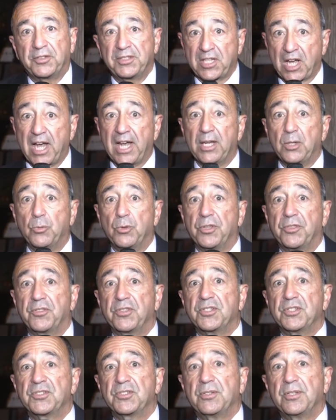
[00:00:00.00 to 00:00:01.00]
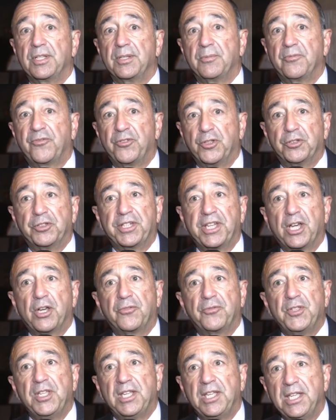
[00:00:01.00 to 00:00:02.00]
tied with the
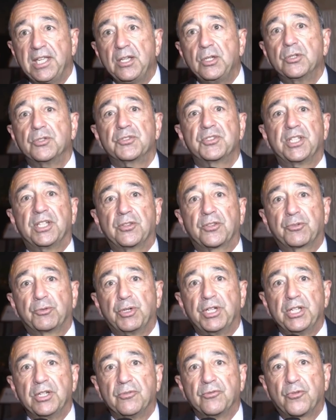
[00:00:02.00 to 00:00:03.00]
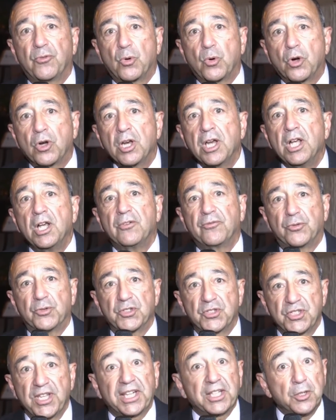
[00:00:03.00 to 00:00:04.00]
Philadelphia Eagles at 3-4 for
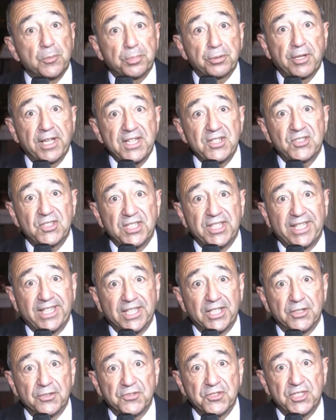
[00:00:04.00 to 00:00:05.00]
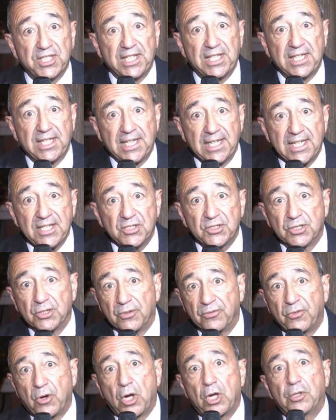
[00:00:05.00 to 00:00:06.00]
second place in the NFC East. And
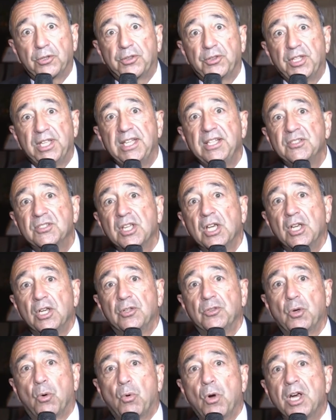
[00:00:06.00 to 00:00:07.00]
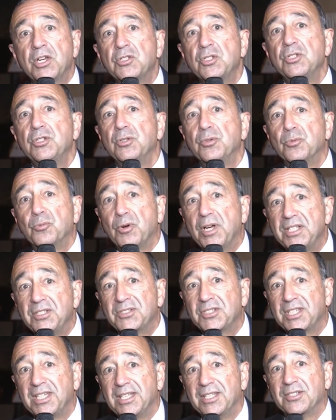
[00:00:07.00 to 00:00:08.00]
of all things, the Washington
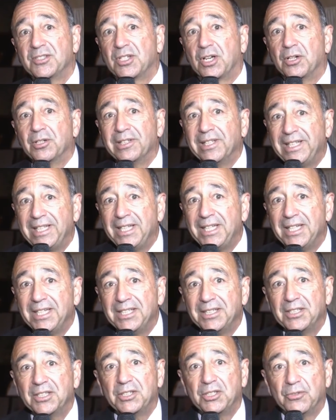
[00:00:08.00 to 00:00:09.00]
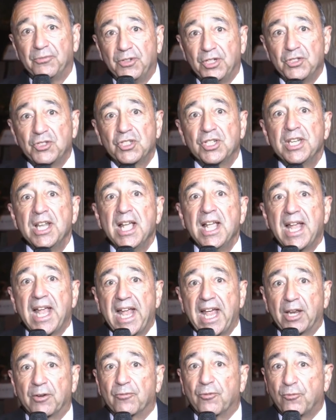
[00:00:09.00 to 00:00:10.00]
Redskins are leading the division
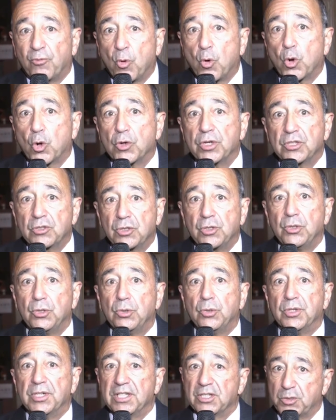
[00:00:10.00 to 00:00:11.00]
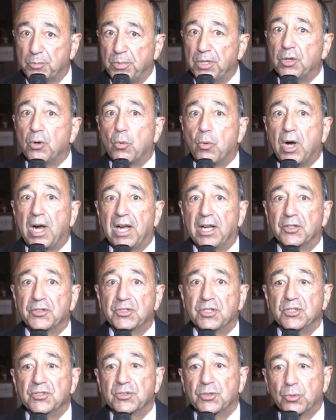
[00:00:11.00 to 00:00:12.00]
at 4-2, and it's been a while
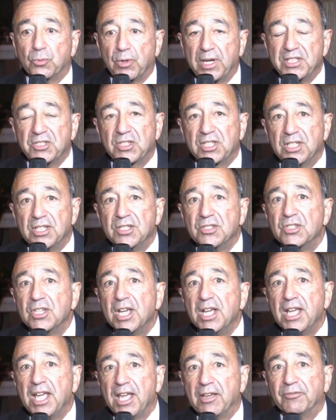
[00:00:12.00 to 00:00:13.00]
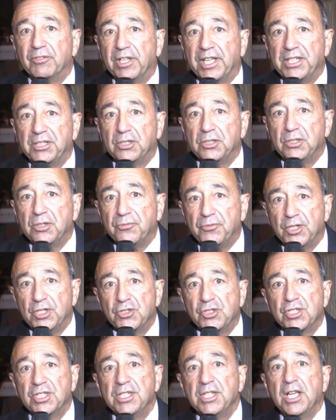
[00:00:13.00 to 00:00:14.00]
since the Redskins have led the
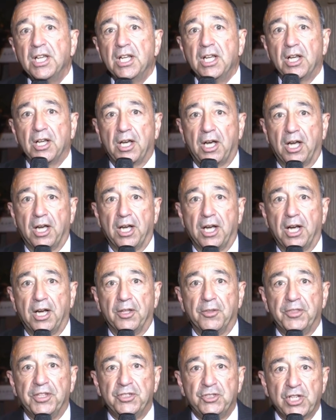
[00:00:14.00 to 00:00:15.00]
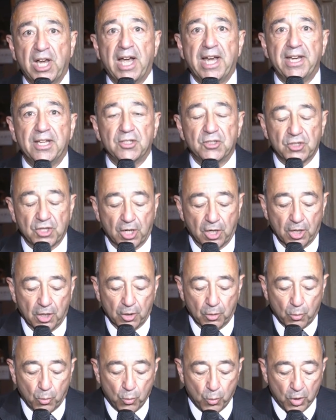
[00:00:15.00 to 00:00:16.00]
division. The Giants
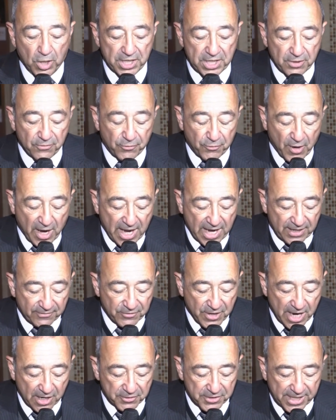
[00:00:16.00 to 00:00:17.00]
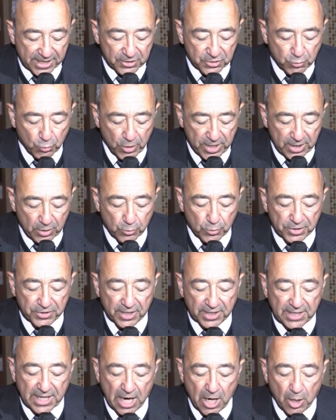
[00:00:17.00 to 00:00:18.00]
are 1-5. Now next week when
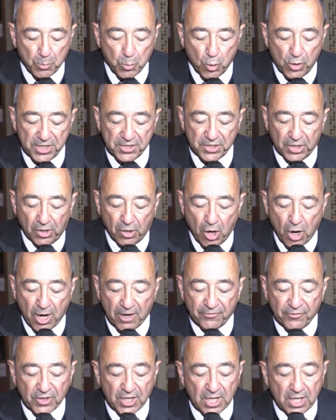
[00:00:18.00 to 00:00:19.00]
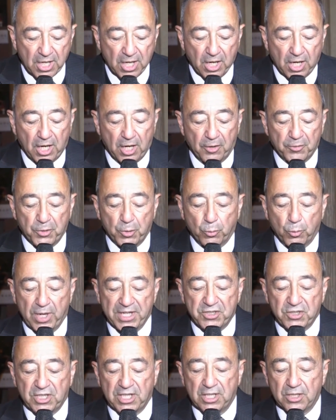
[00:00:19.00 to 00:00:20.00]
the Cowboys are off, the
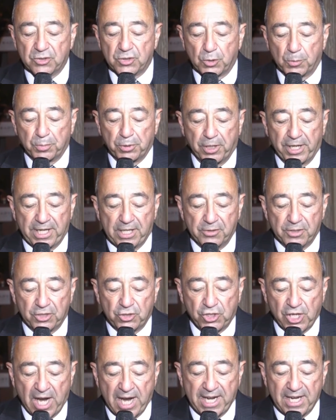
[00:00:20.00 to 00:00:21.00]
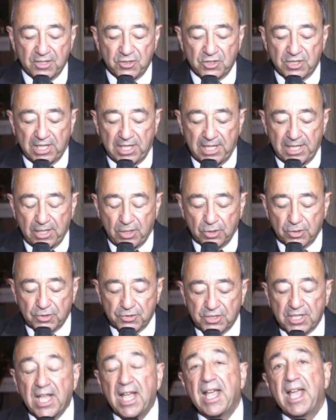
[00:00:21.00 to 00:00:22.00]
Redskins are playing the Giants. The
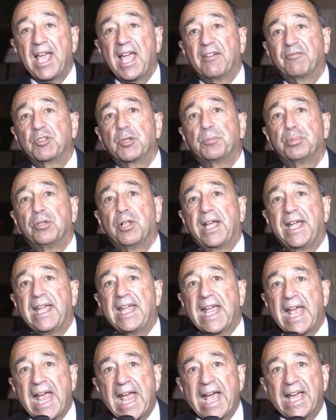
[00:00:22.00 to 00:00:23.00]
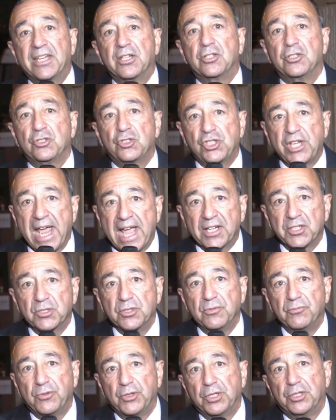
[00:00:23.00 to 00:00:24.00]
Eagles have to play at
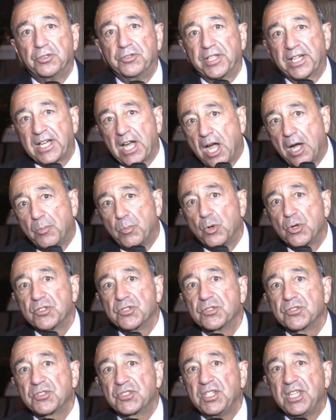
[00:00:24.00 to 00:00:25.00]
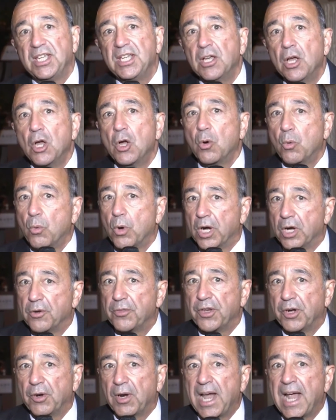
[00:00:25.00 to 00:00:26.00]
Jacksonville, and the Cowboys will see where
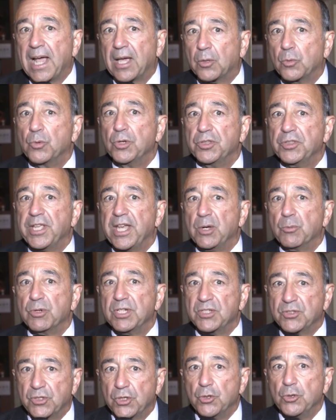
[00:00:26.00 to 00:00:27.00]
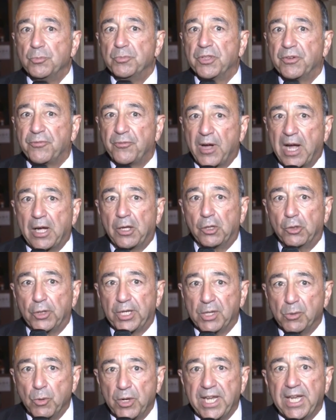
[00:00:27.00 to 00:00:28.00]
they're at when they resume the
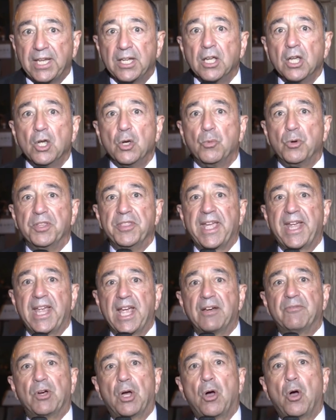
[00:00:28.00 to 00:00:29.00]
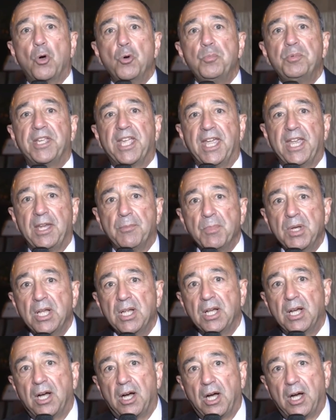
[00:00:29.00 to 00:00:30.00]
following week when they have a home game,
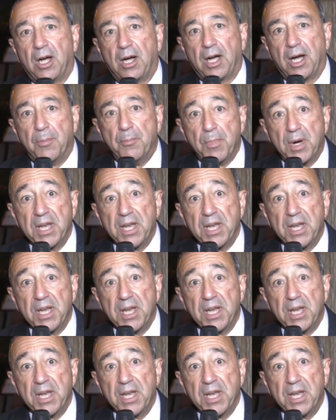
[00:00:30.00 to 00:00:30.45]
a